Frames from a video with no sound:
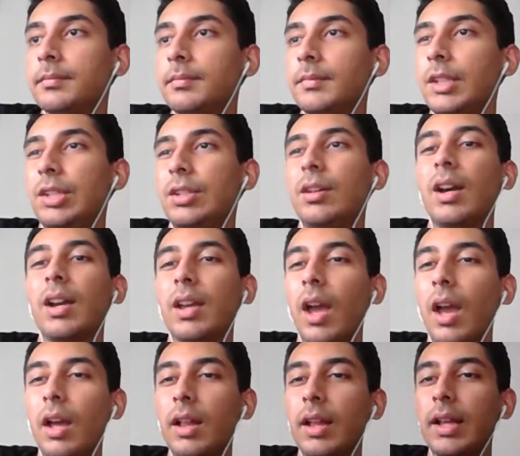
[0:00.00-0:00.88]

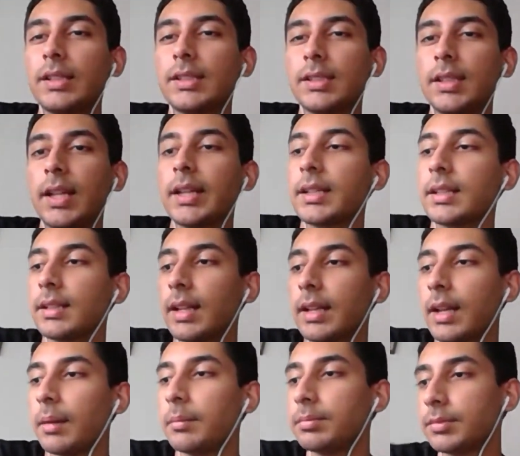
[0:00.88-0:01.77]
it's
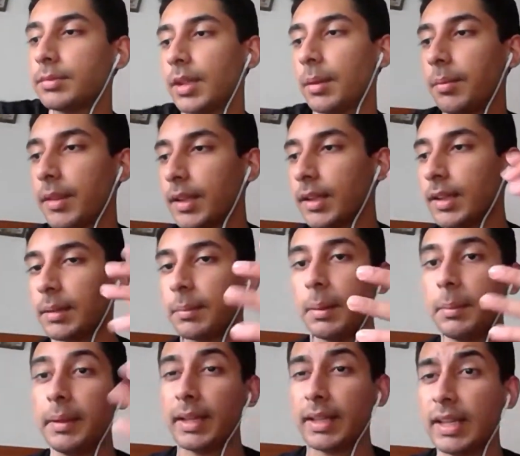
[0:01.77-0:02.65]
like I'm thinking like
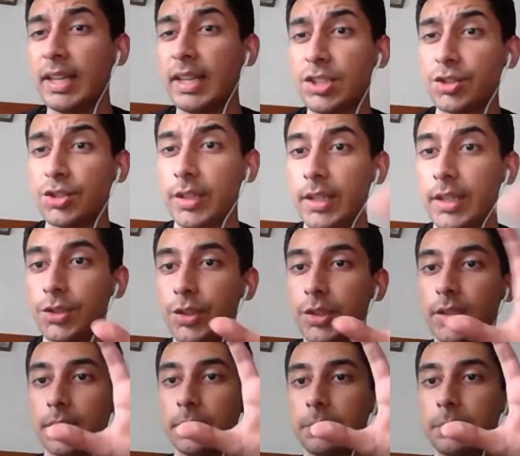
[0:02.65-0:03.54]
maybe like history. History
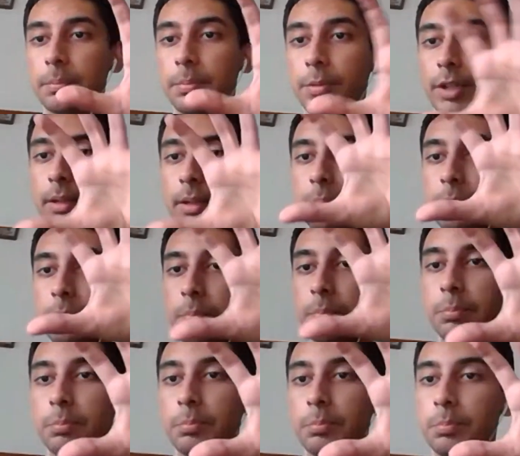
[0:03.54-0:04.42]
is a pretty,
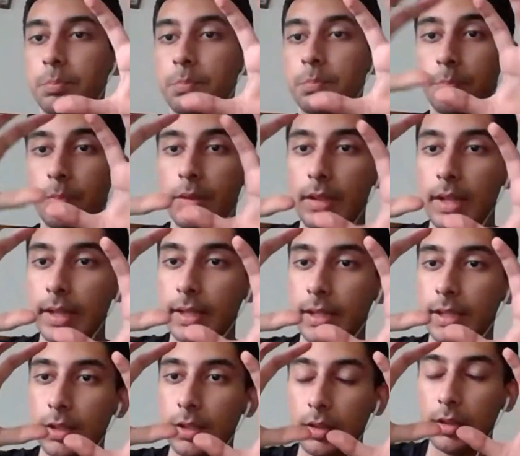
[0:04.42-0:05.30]
like,
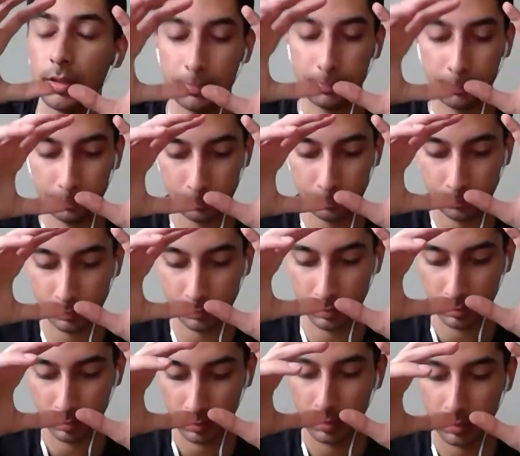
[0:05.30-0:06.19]

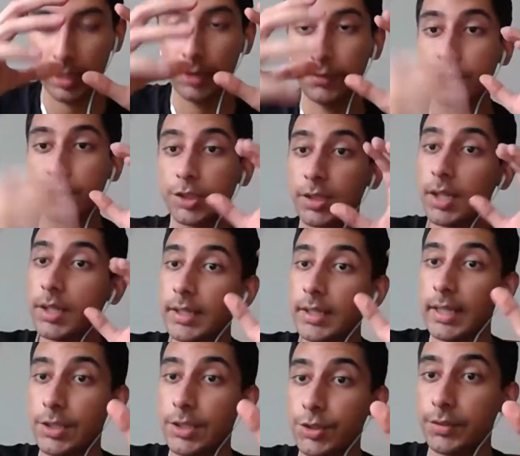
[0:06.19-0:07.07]
if you're studying
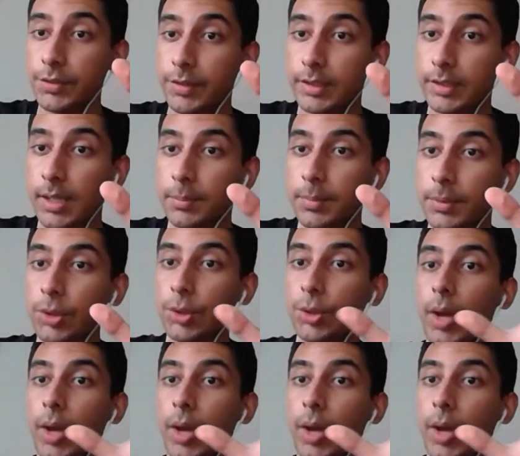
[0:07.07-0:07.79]
history, for example, you